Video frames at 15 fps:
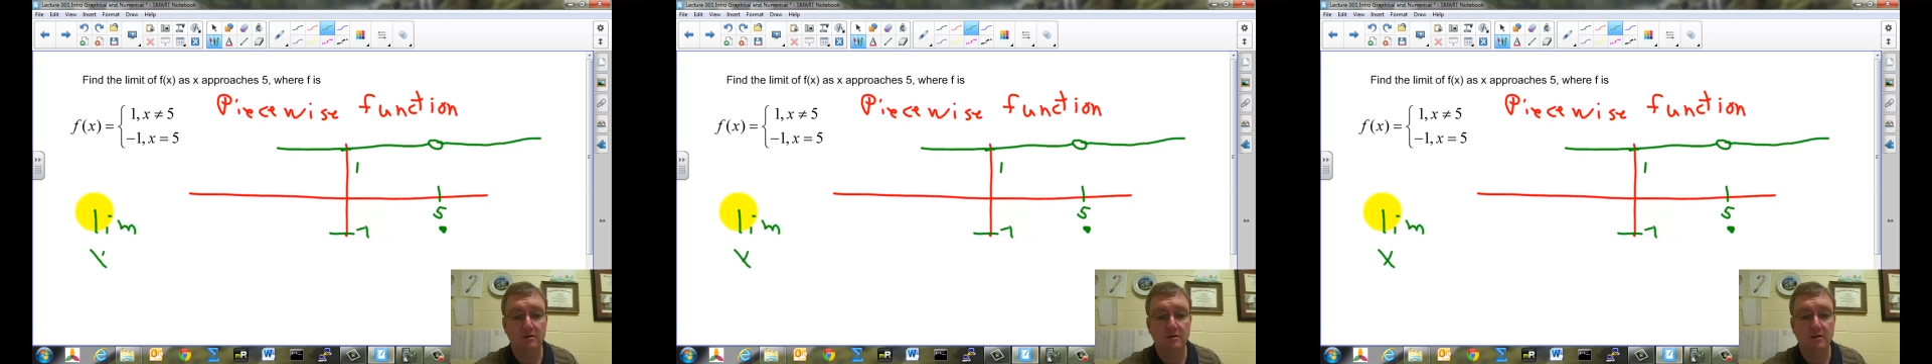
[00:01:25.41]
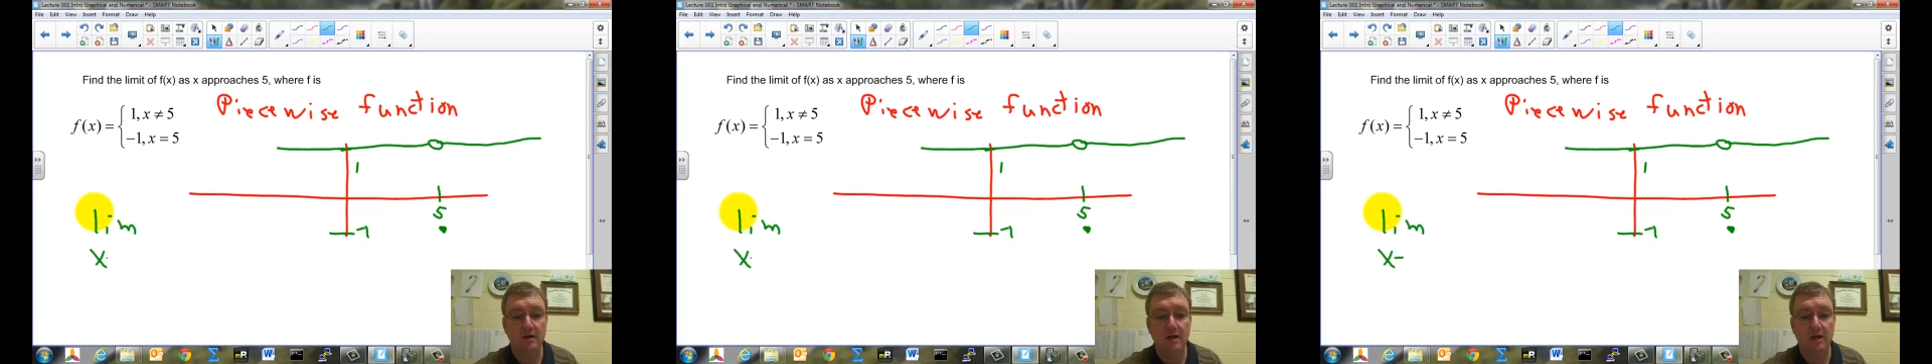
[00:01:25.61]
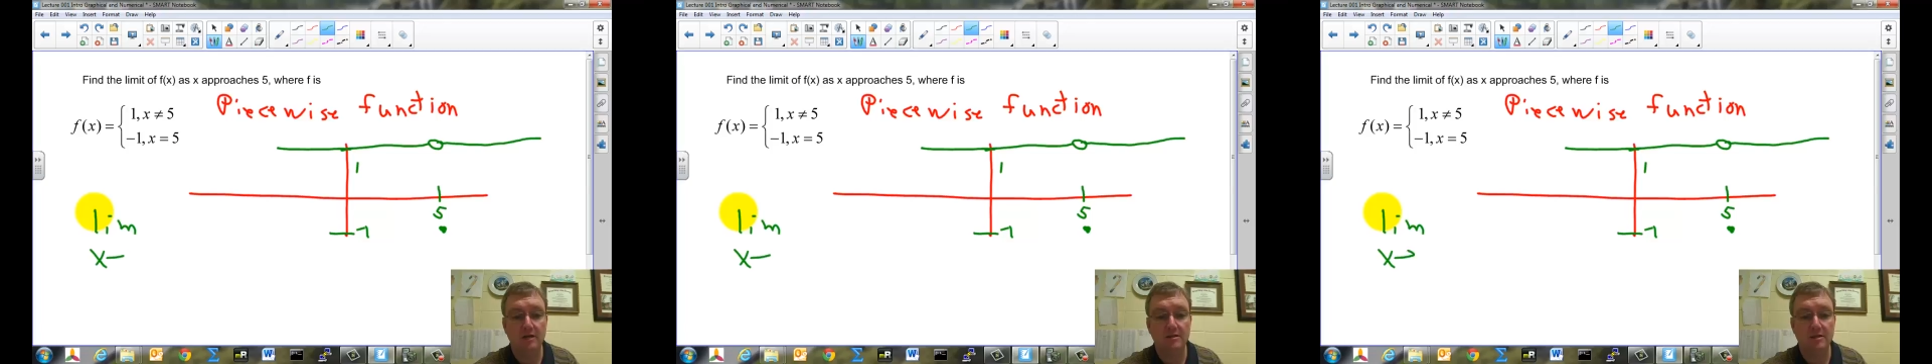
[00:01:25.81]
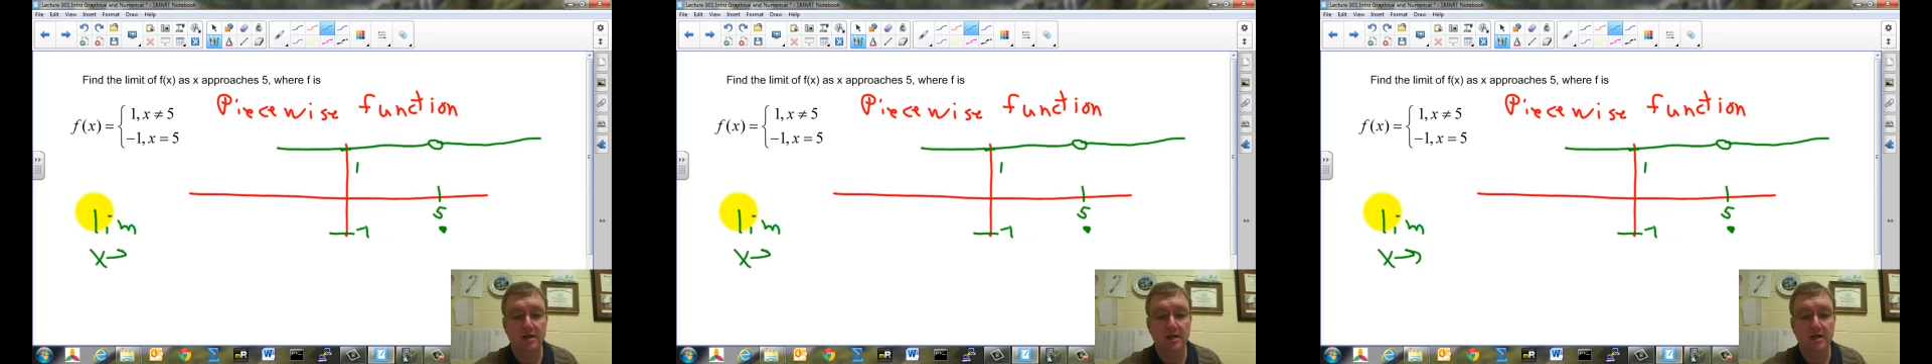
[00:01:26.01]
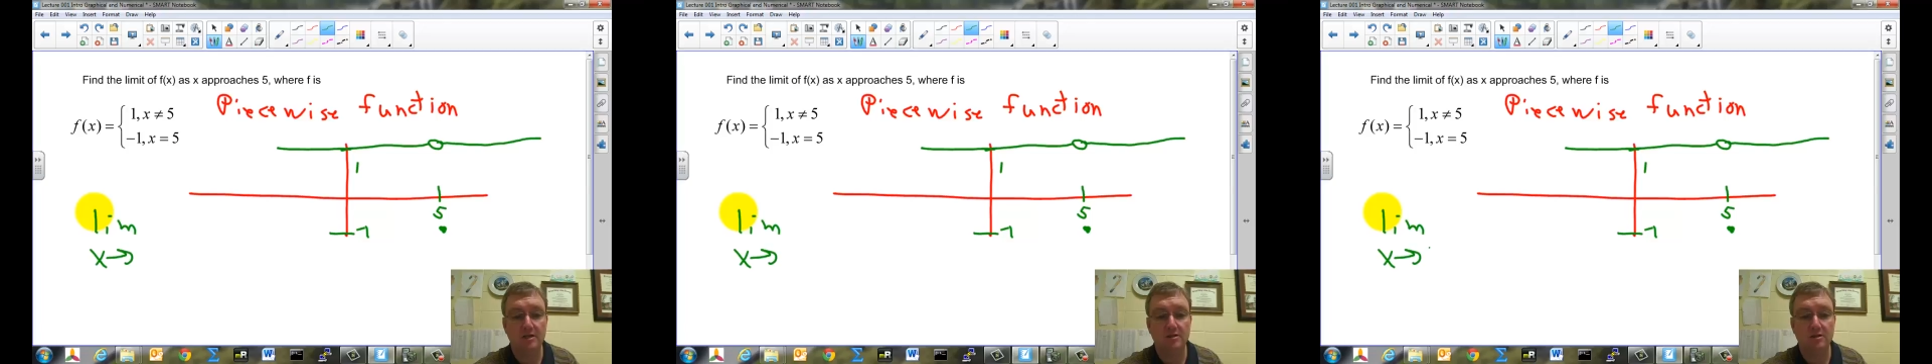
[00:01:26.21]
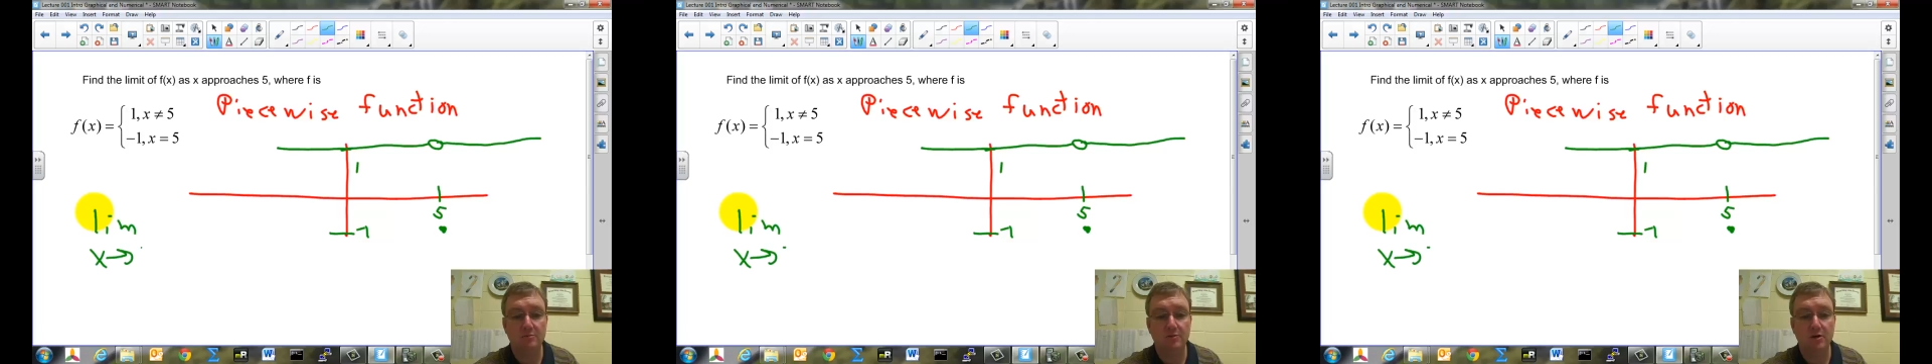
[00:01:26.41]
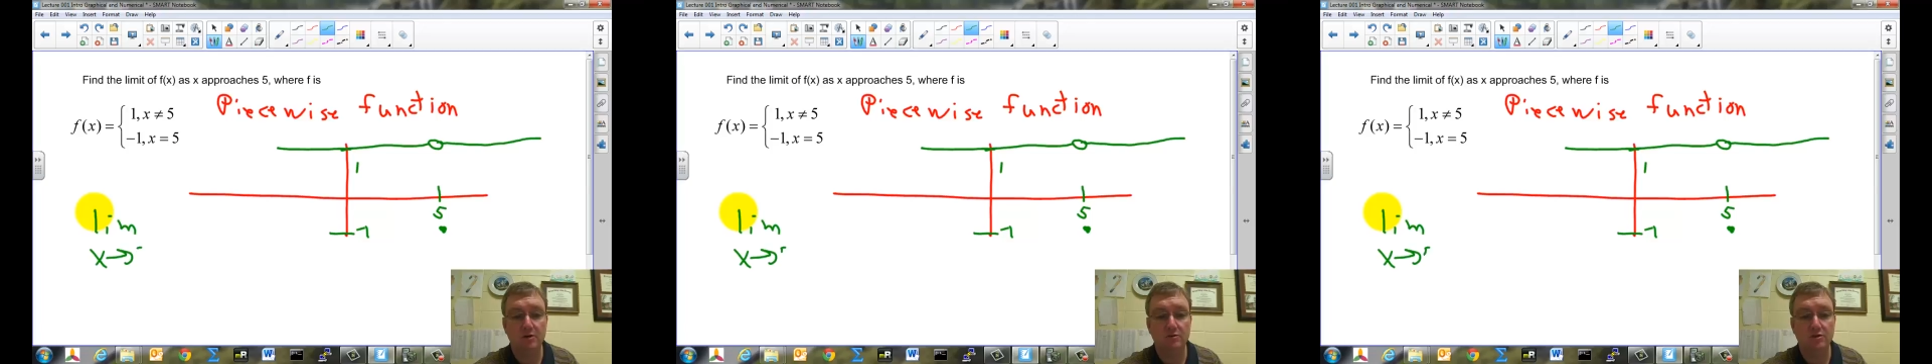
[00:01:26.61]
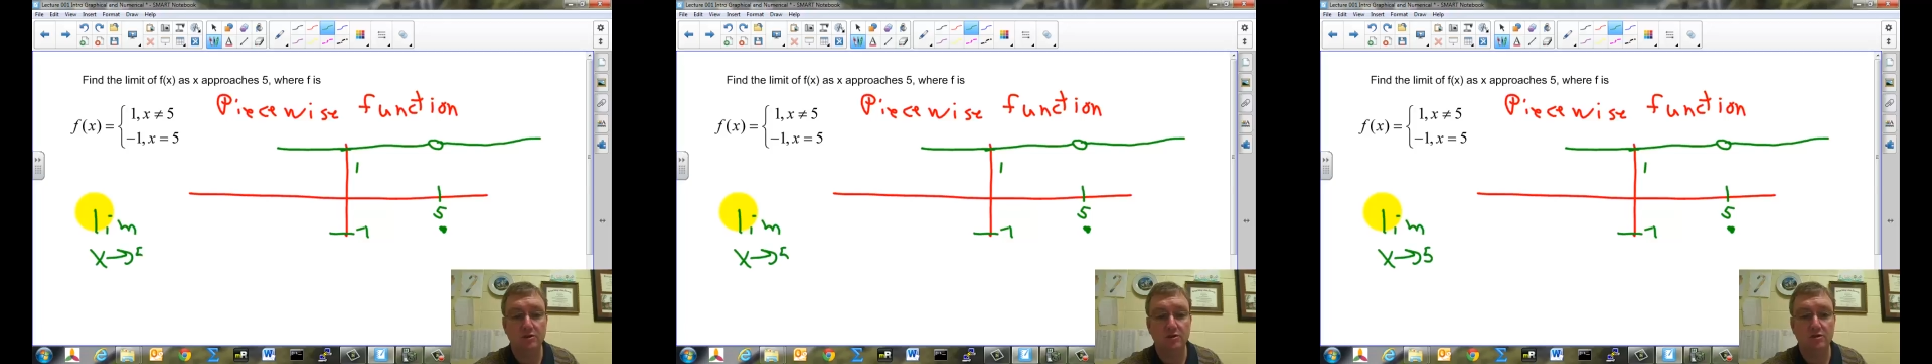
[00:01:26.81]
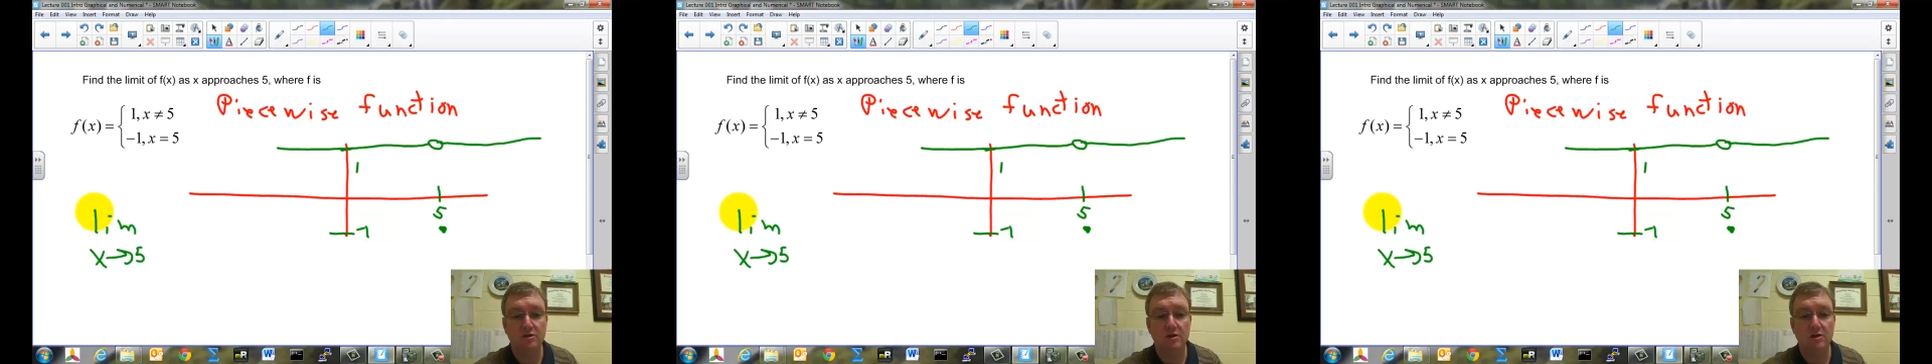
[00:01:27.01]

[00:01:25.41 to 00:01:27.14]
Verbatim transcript: as x approaches